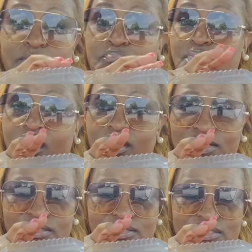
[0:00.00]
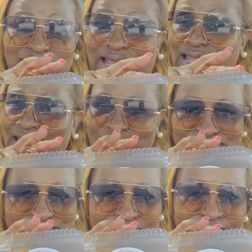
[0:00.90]
Bar none.
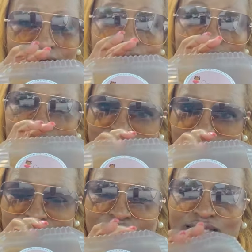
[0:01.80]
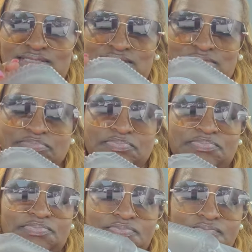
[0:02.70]
Hands down. Cammy Cakes.
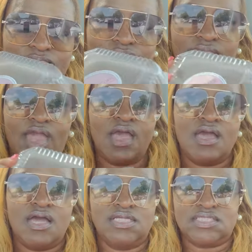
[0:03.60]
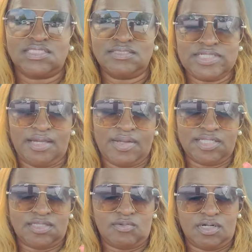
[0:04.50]
So sometime
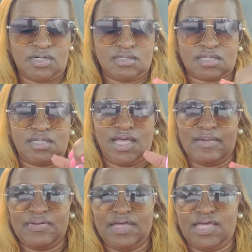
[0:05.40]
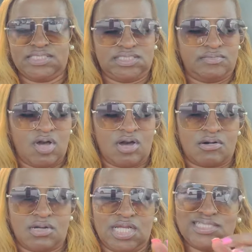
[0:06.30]
after work, I pass the
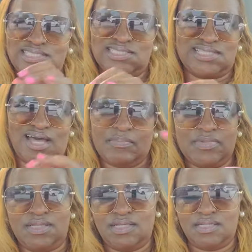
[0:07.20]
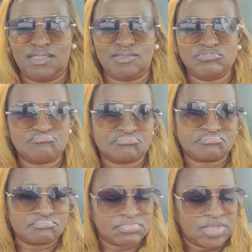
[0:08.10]
mall and I just stop in. And,
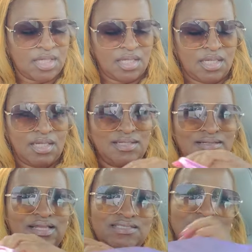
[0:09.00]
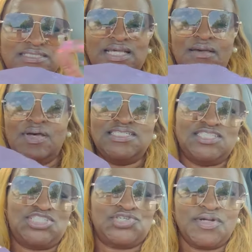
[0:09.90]
you know, sometimes I
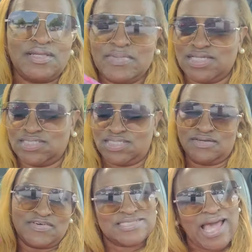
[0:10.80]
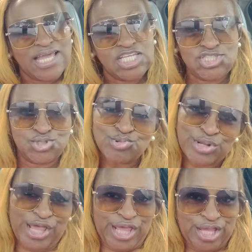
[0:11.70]
just treat myself because I can do
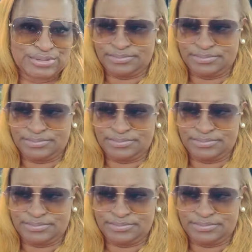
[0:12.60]
that.